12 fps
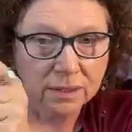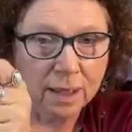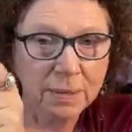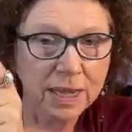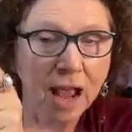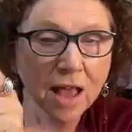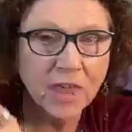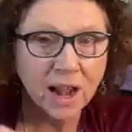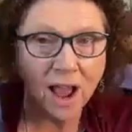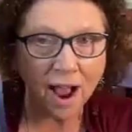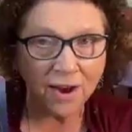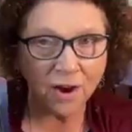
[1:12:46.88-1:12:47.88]
I mean, that
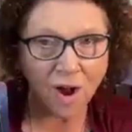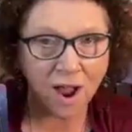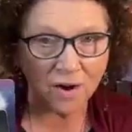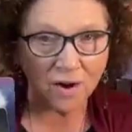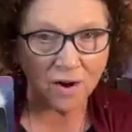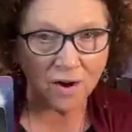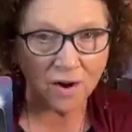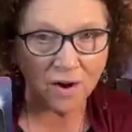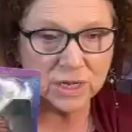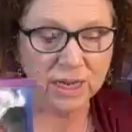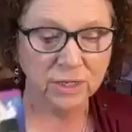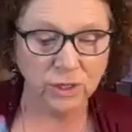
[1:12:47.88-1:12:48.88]

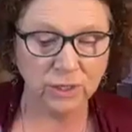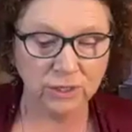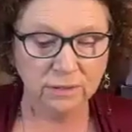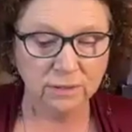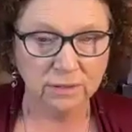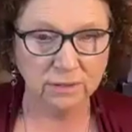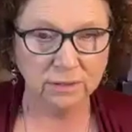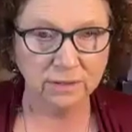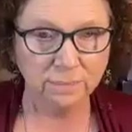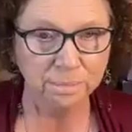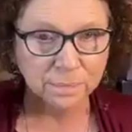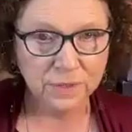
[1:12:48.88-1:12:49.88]
higher connection.
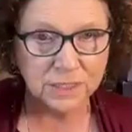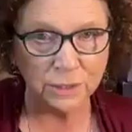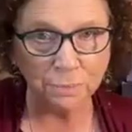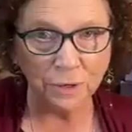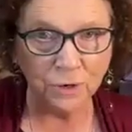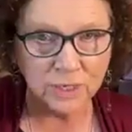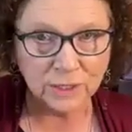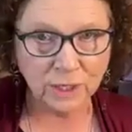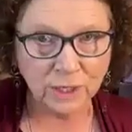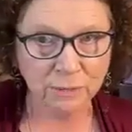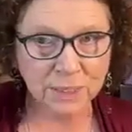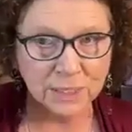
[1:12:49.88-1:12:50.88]
Spirit is
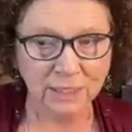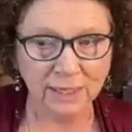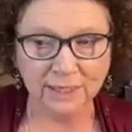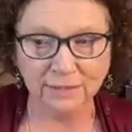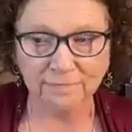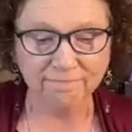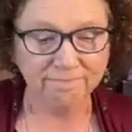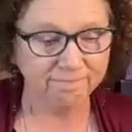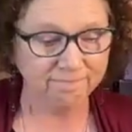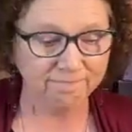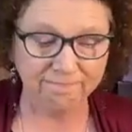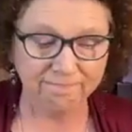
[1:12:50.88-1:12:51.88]
going to be like,
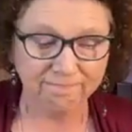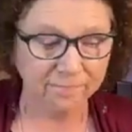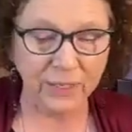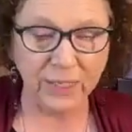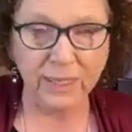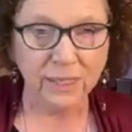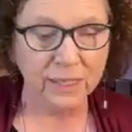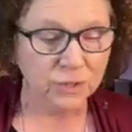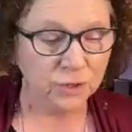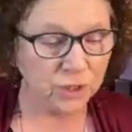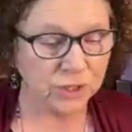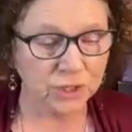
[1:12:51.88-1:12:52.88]

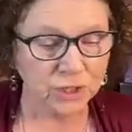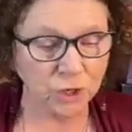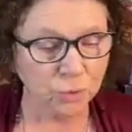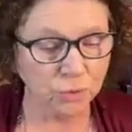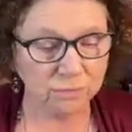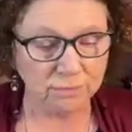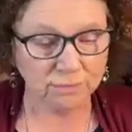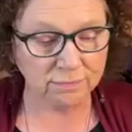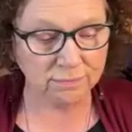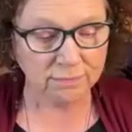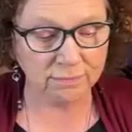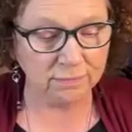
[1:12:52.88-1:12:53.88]
just don't
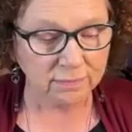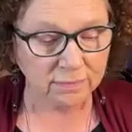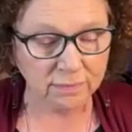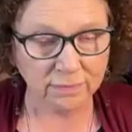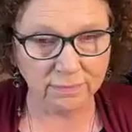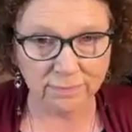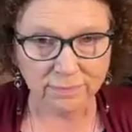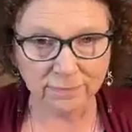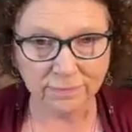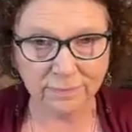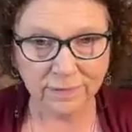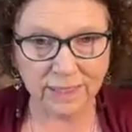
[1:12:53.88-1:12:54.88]

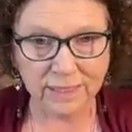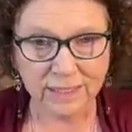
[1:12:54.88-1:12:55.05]
let